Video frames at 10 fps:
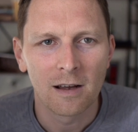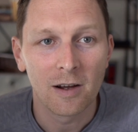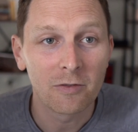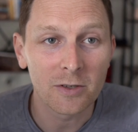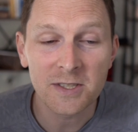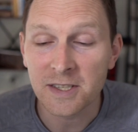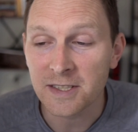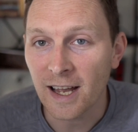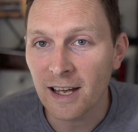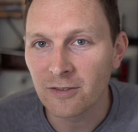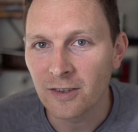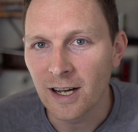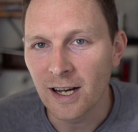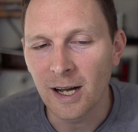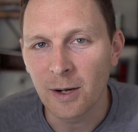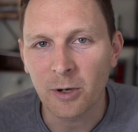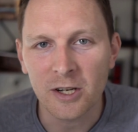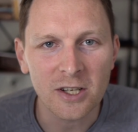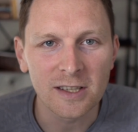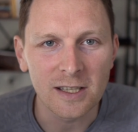For instance, I have a
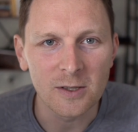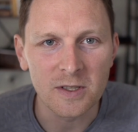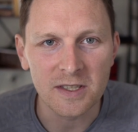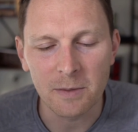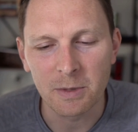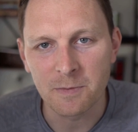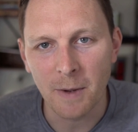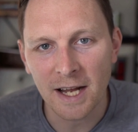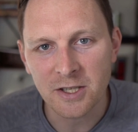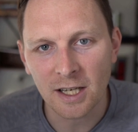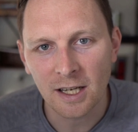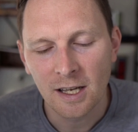project that uses ImageMagick,